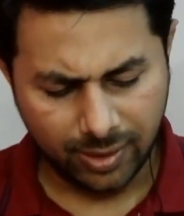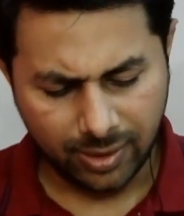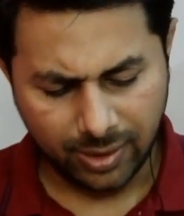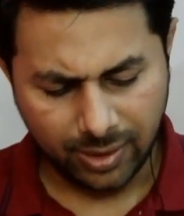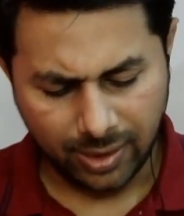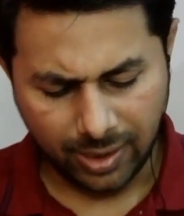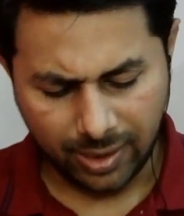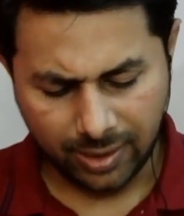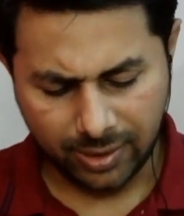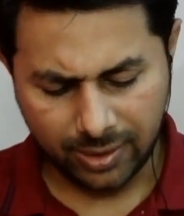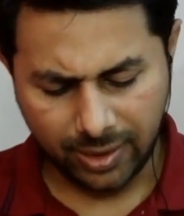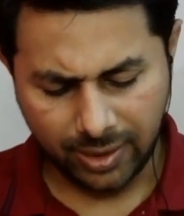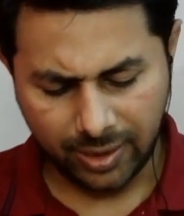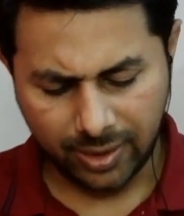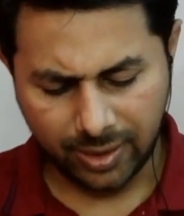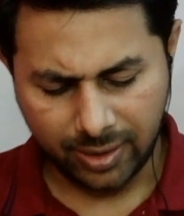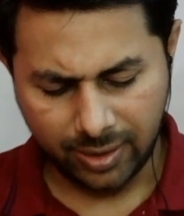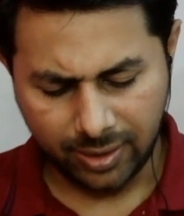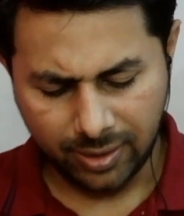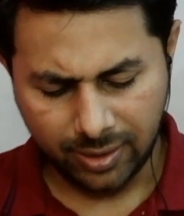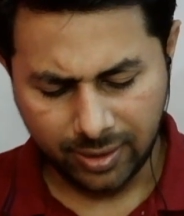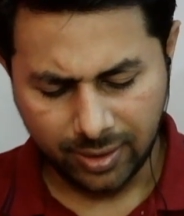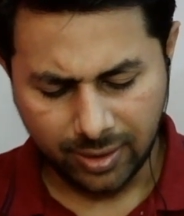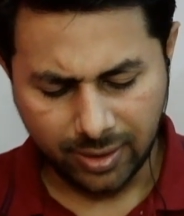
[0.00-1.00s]
And
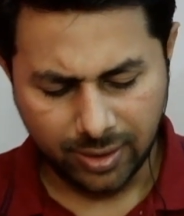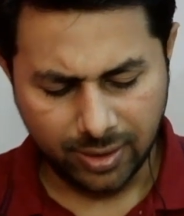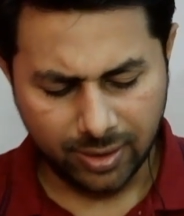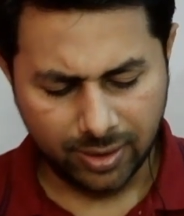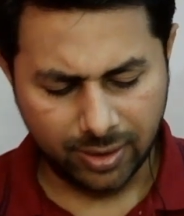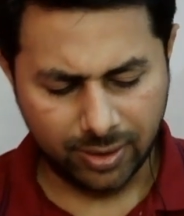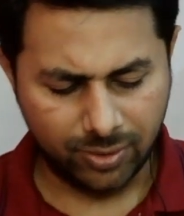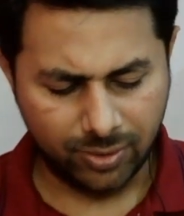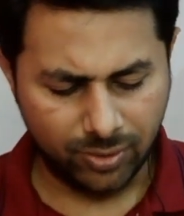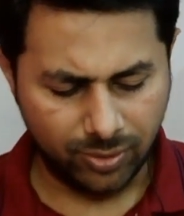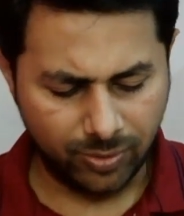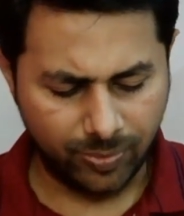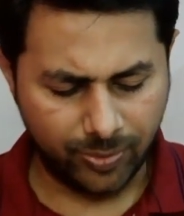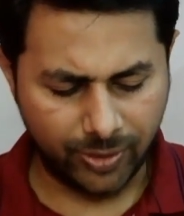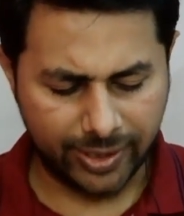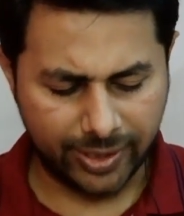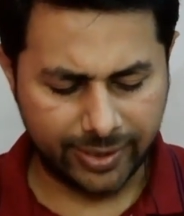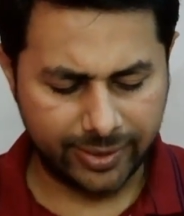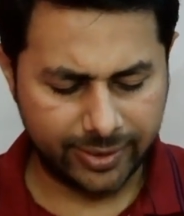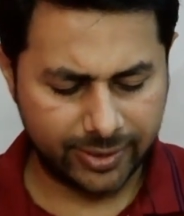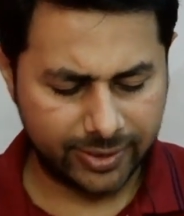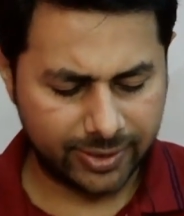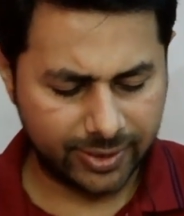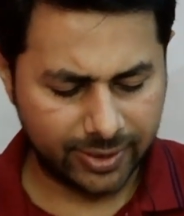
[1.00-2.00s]
then 2
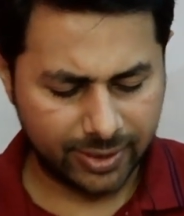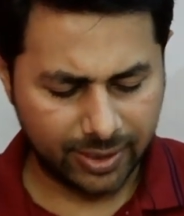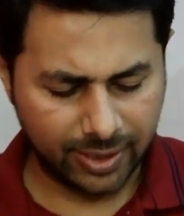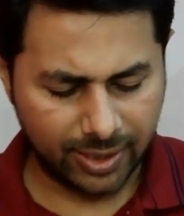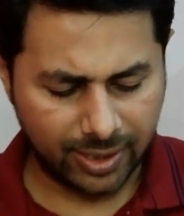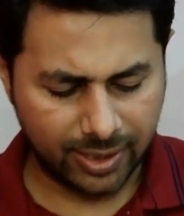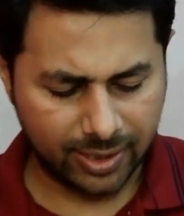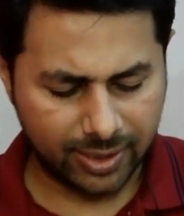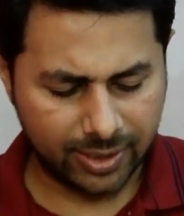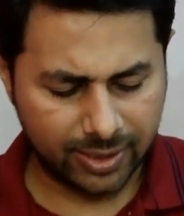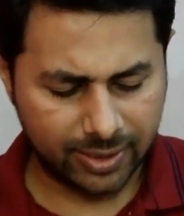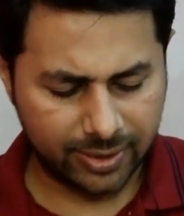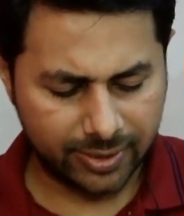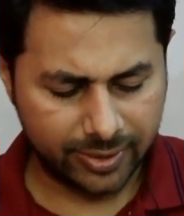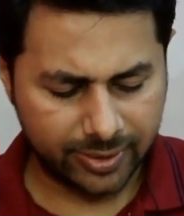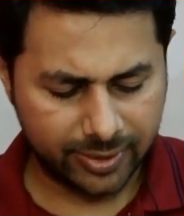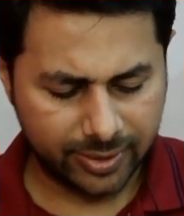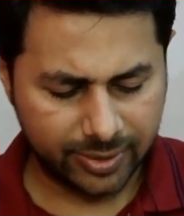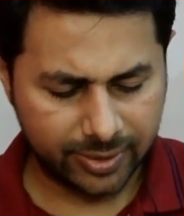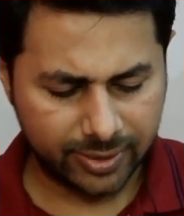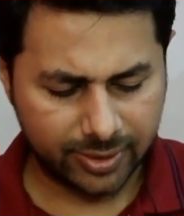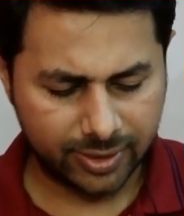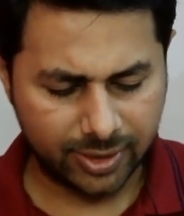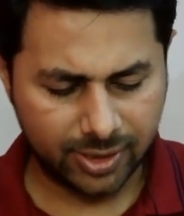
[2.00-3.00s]
points are
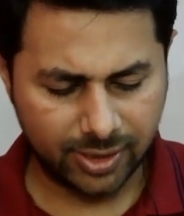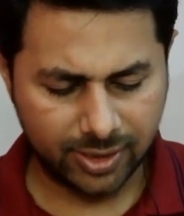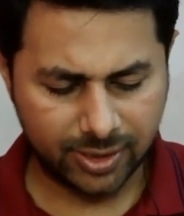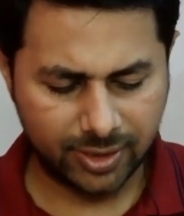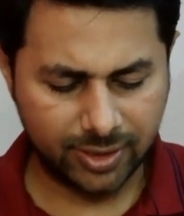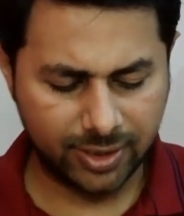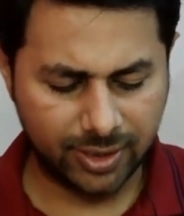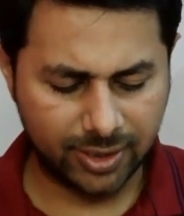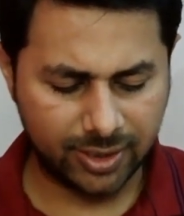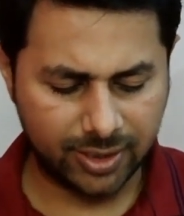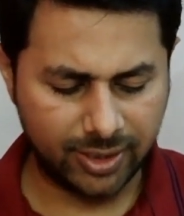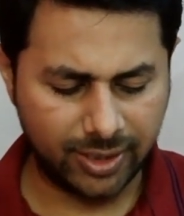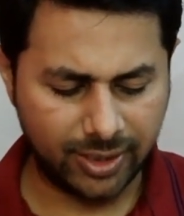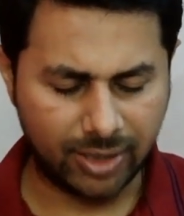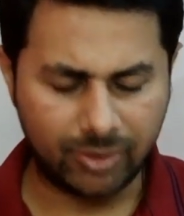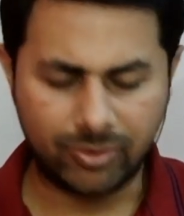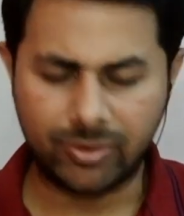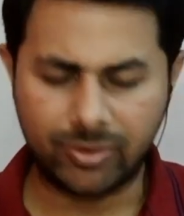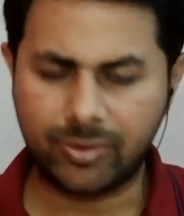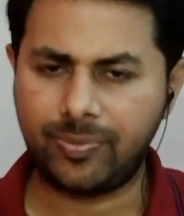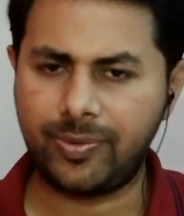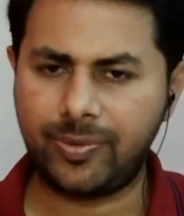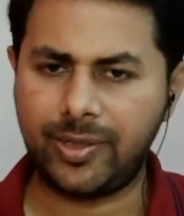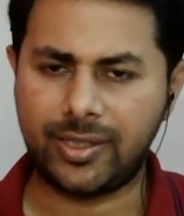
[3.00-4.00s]
60-degree out
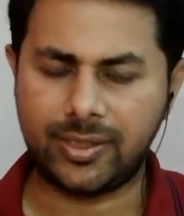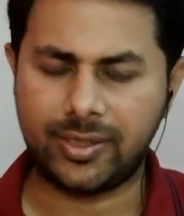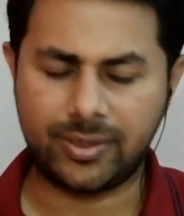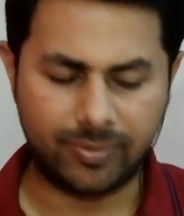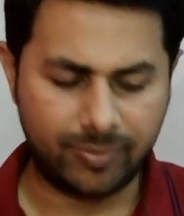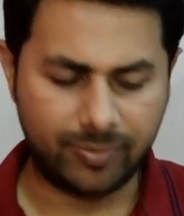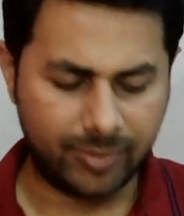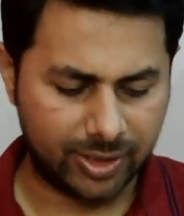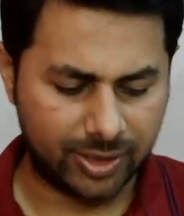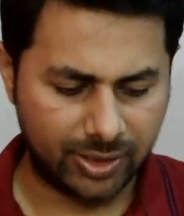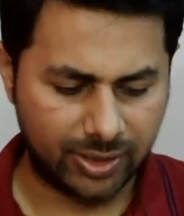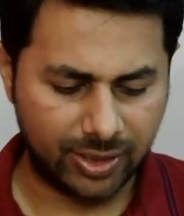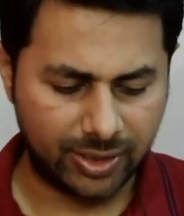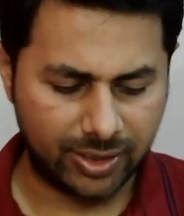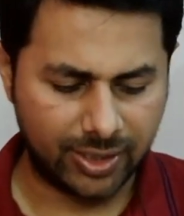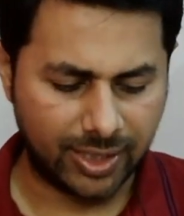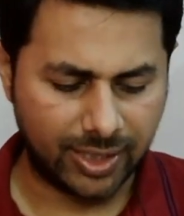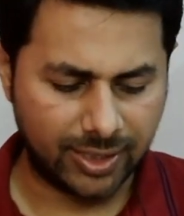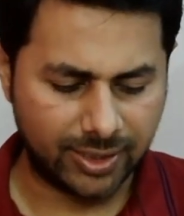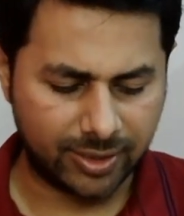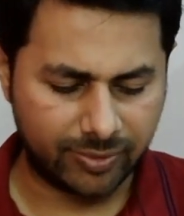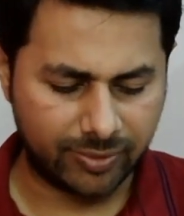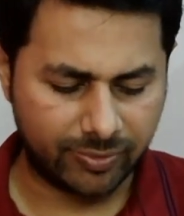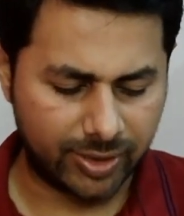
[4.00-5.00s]
of phase, means theta
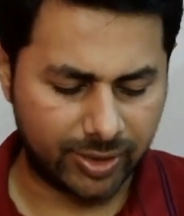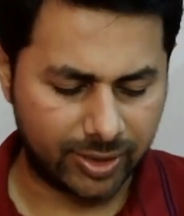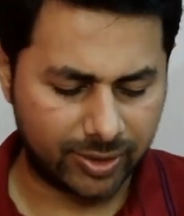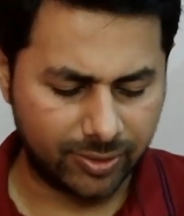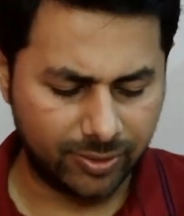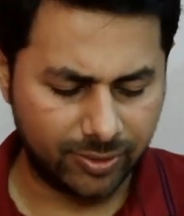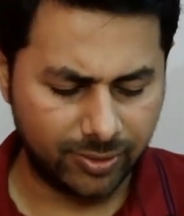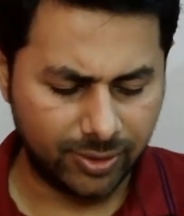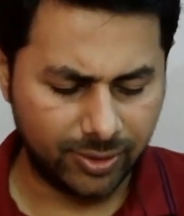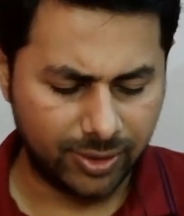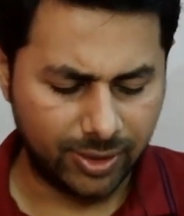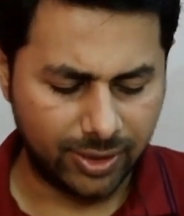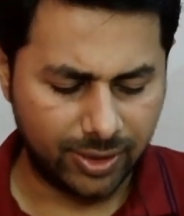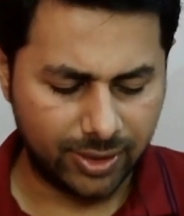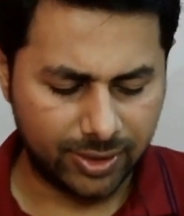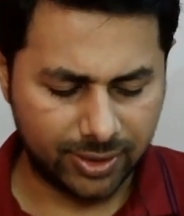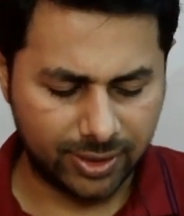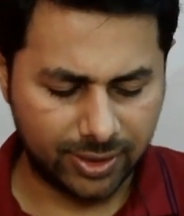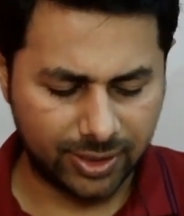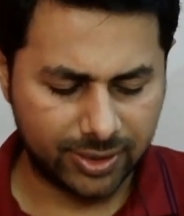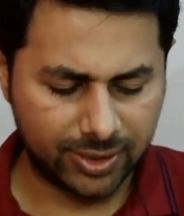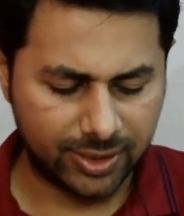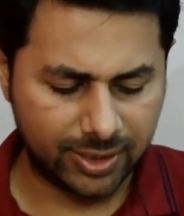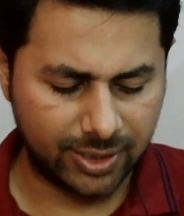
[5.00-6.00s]
is equal to
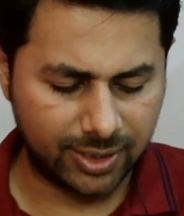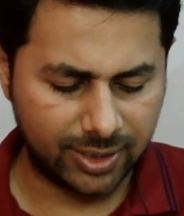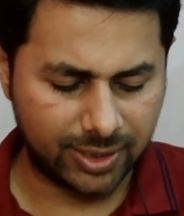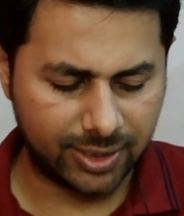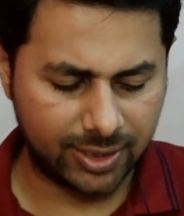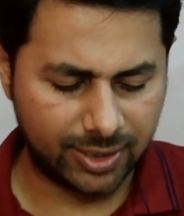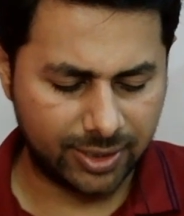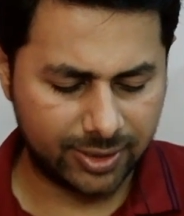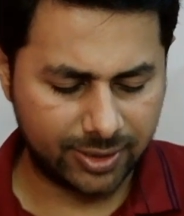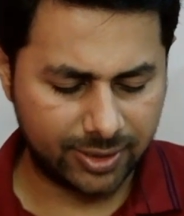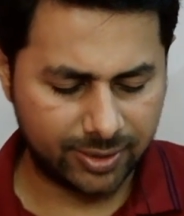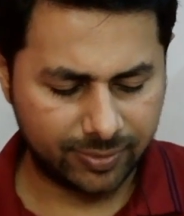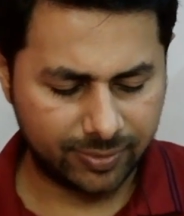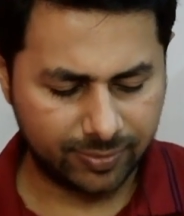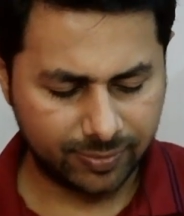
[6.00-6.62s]
60 degrees.